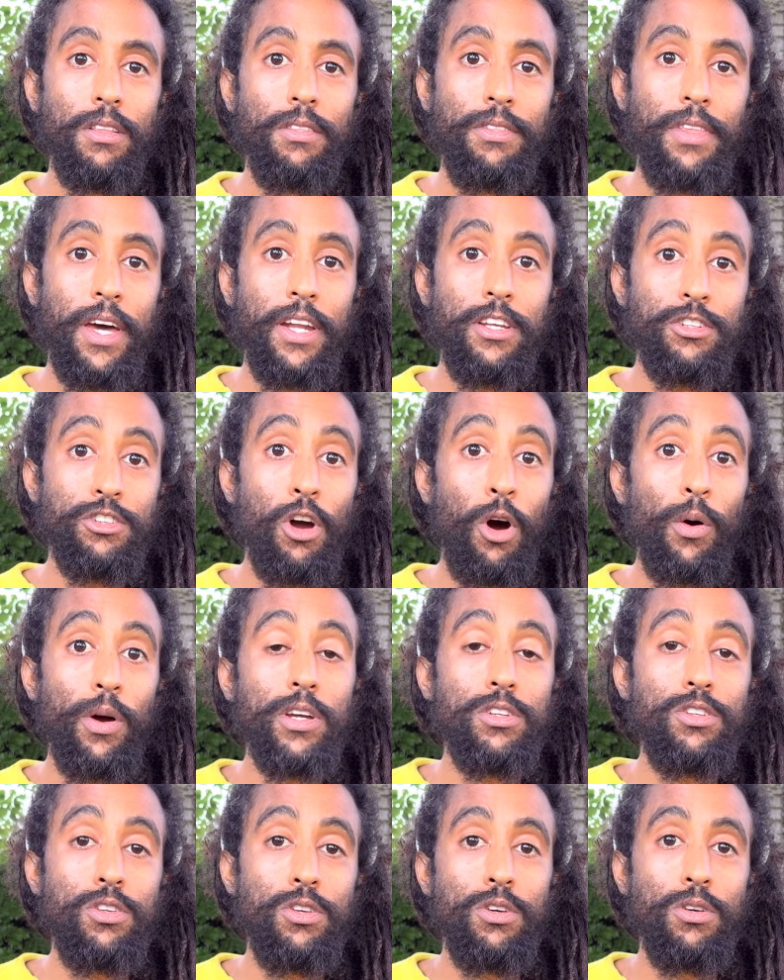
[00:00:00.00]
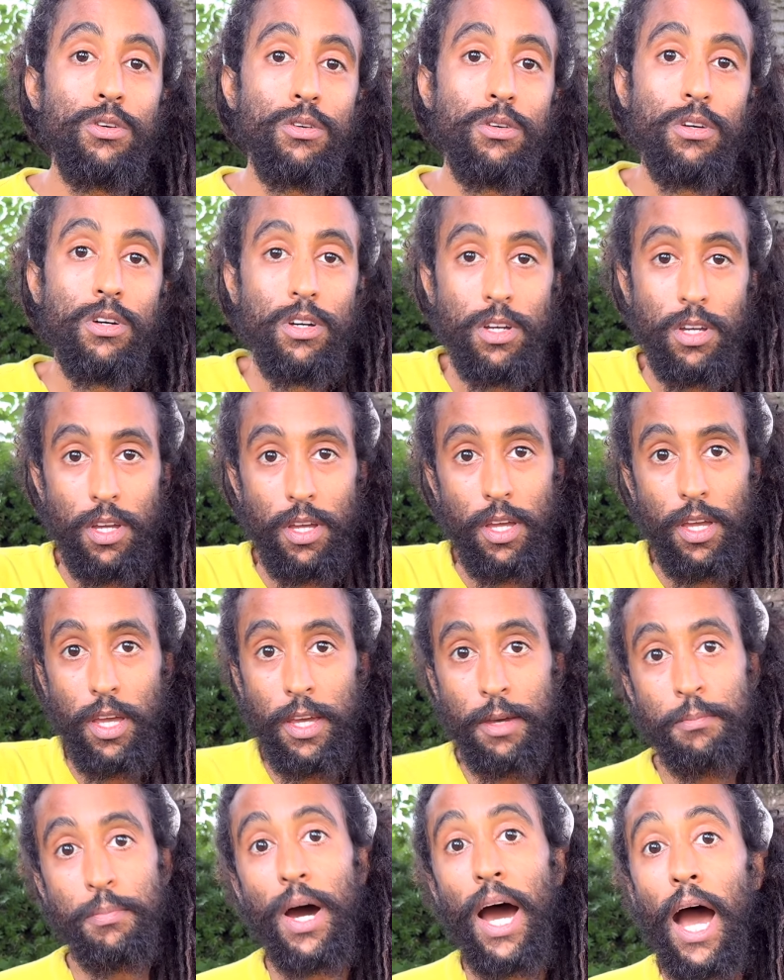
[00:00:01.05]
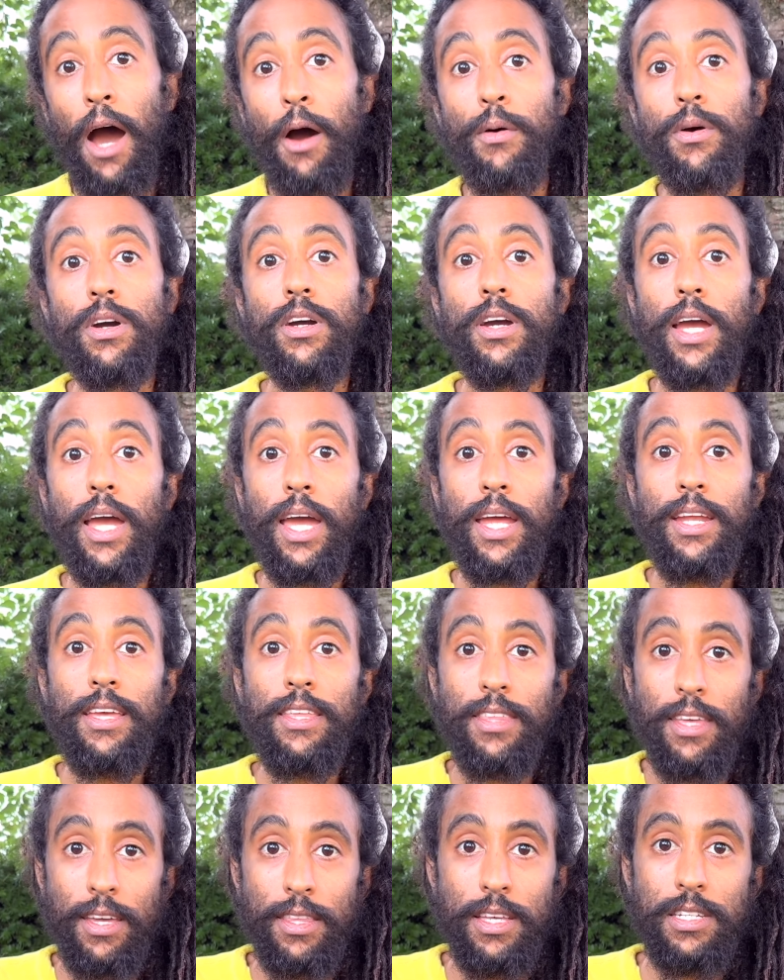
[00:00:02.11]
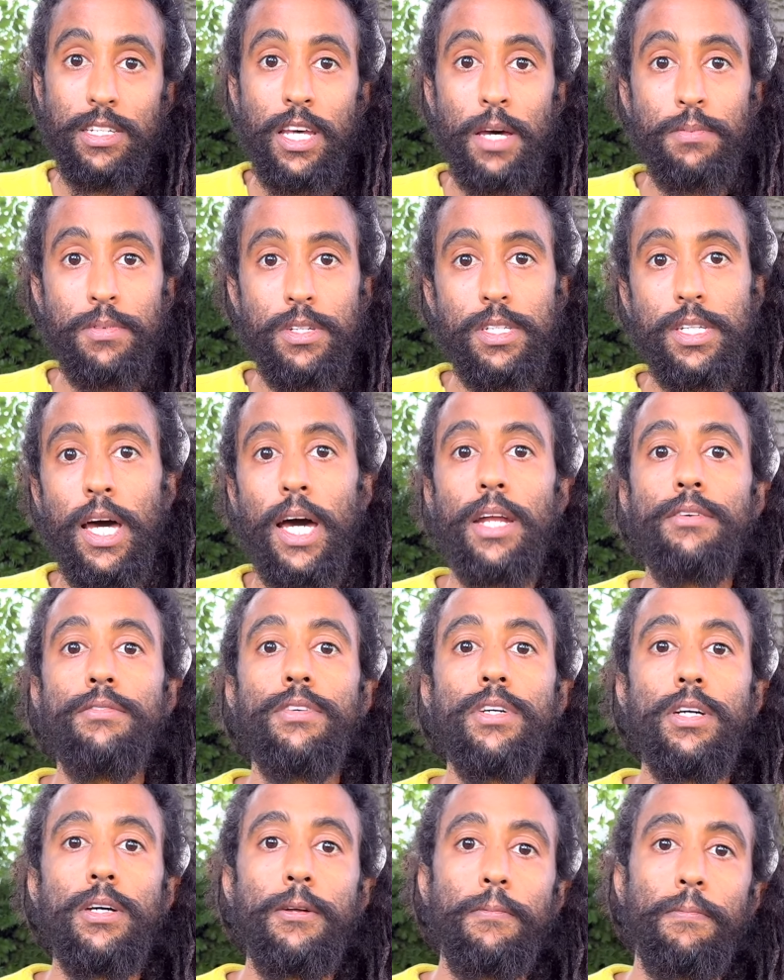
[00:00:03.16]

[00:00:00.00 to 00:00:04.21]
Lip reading: that is going to empower anything that steps inside of it.